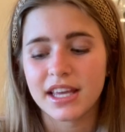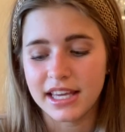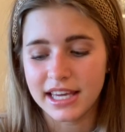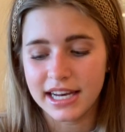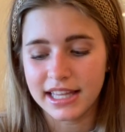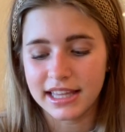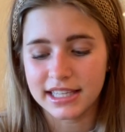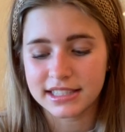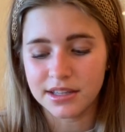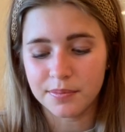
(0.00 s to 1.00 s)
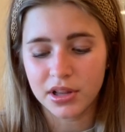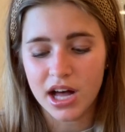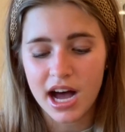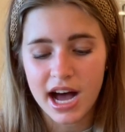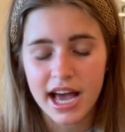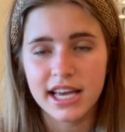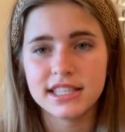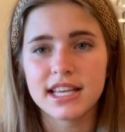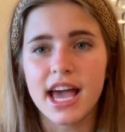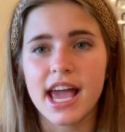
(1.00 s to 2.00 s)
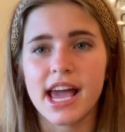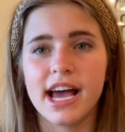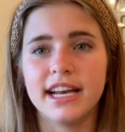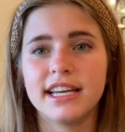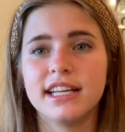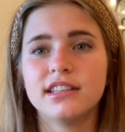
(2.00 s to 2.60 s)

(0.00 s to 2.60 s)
getting the supplies and